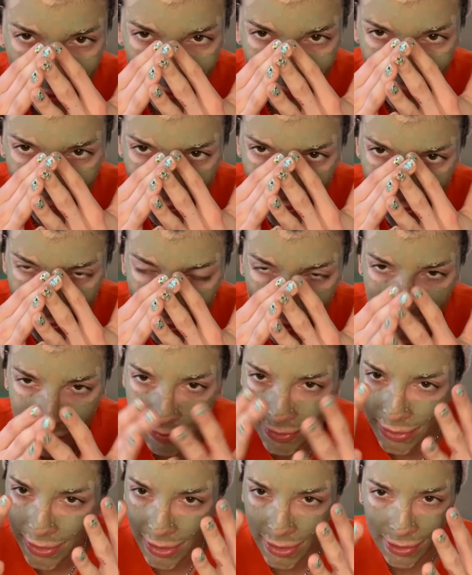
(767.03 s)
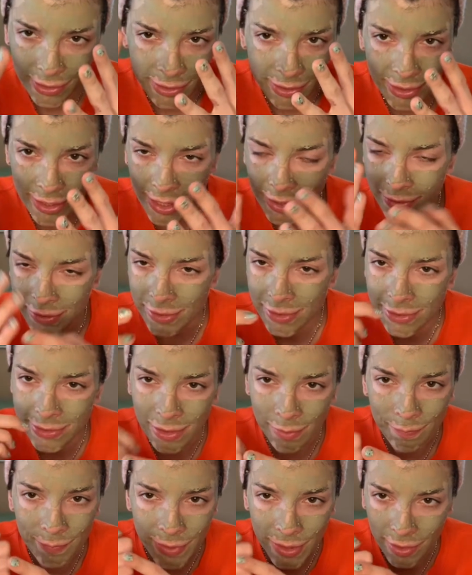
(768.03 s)
because I was like, there is
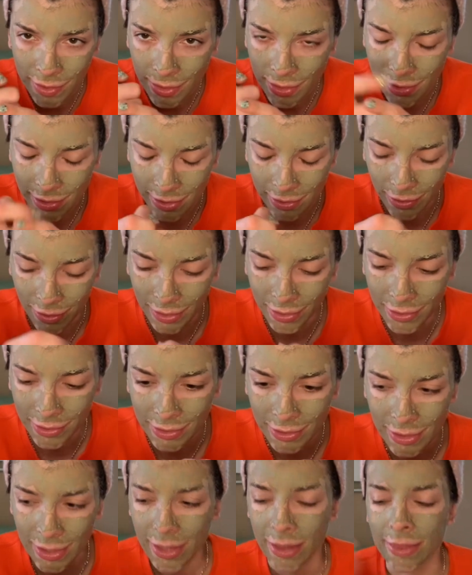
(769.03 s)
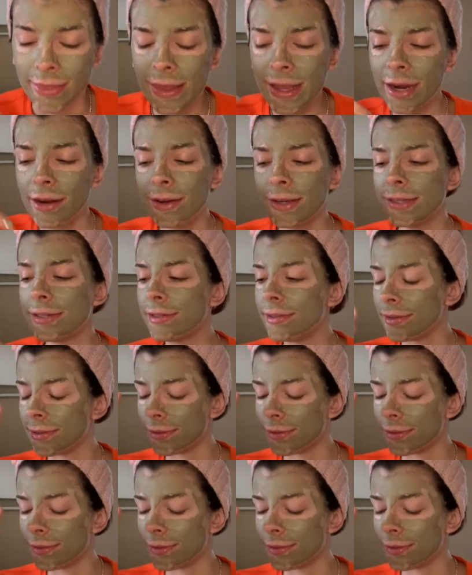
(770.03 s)
something here. There is